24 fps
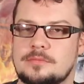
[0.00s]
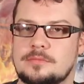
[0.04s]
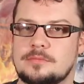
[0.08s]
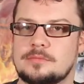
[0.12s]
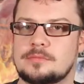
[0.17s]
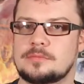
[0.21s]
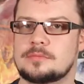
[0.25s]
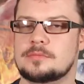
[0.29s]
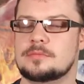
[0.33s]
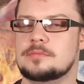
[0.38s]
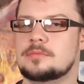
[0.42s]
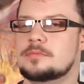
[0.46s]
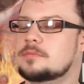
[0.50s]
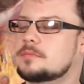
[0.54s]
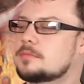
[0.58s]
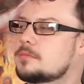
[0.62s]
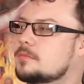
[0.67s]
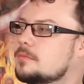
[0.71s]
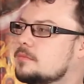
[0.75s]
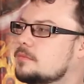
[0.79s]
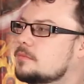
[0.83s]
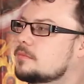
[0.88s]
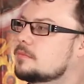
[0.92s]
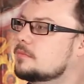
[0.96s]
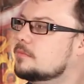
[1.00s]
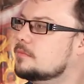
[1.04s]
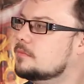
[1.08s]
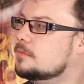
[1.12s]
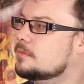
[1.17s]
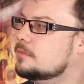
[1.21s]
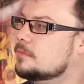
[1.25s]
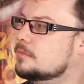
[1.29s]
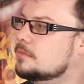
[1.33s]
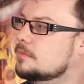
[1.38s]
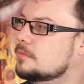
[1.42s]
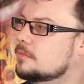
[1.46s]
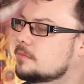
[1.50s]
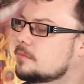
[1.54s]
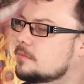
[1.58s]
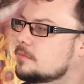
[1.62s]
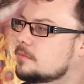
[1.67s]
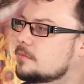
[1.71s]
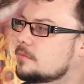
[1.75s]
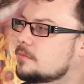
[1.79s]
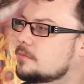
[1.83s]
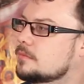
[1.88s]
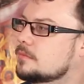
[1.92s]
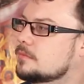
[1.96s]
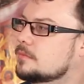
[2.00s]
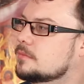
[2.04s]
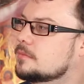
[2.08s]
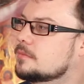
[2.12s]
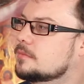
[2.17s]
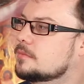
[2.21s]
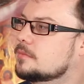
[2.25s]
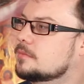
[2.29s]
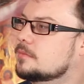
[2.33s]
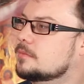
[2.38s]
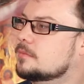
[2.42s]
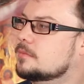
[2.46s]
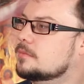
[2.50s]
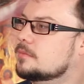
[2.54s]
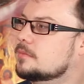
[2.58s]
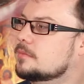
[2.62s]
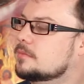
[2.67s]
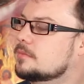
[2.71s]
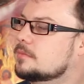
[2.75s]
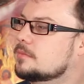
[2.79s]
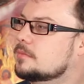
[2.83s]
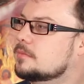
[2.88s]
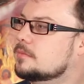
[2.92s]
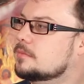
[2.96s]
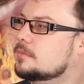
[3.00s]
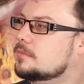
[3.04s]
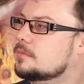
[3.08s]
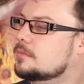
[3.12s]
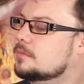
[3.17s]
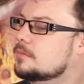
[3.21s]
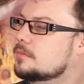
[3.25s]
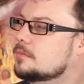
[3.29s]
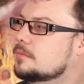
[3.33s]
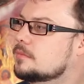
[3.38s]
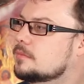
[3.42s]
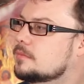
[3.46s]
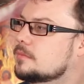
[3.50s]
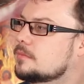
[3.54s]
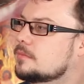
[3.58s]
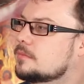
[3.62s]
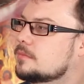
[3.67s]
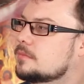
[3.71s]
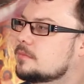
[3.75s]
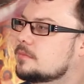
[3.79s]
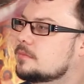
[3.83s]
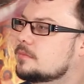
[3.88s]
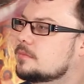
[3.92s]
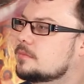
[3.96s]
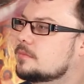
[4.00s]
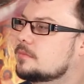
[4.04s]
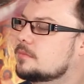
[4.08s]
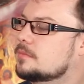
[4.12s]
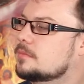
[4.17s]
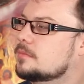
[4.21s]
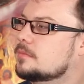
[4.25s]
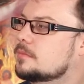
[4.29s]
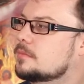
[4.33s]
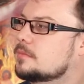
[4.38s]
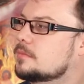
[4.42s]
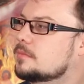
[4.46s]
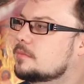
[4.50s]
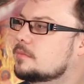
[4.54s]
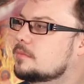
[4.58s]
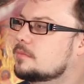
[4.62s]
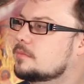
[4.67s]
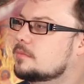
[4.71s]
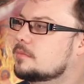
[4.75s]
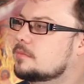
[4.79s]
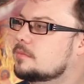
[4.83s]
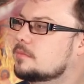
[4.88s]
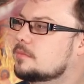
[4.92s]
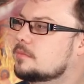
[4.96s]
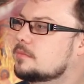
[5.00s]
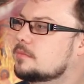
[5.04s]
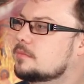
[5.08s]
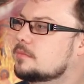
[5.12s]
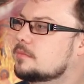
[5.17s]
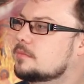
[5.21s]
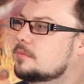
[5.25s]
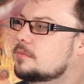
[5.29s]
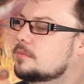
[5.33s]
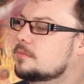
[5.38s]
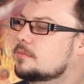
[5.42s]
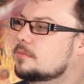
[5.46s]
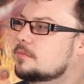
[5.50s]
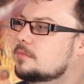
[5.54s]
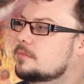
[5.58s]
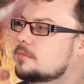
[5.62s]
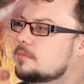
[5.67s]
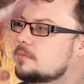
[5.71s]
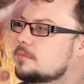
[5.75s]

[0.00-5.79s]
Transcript: (not speaking)